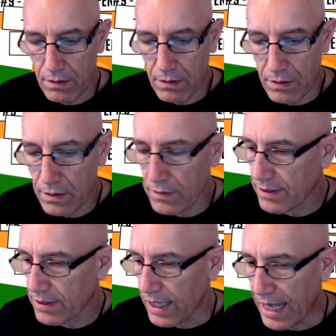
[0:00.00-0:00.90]

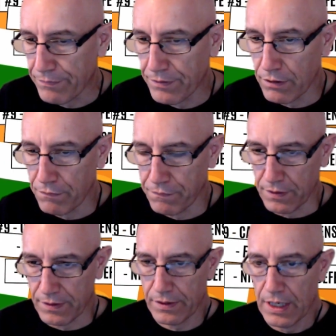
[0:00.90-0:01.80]
Slav
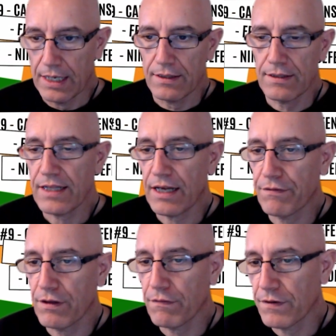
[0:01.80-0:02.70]
defense. The Slav
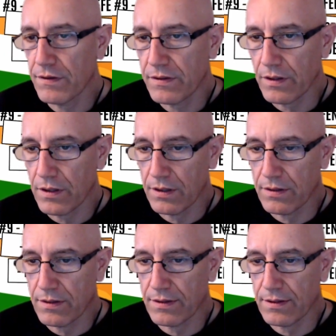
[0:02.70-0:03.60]
defense it
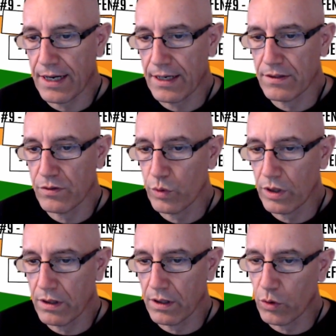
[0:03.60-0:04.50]
starts with
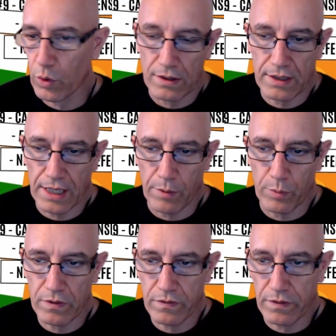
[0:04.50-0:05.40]
the Queen's
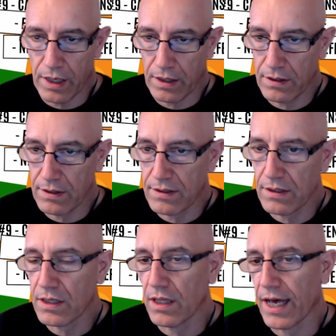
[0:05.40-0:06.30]
Gambit and it's
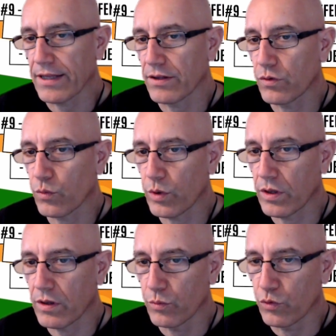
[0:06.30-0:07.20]
declined with the
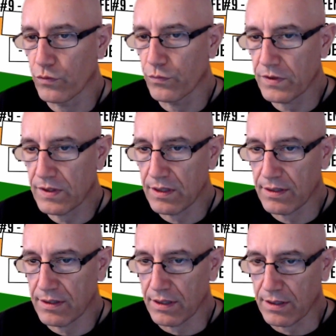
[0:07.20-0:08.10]
move
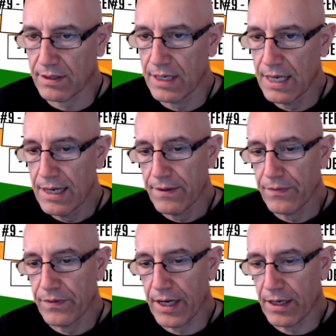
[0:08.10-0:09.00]
c6. Then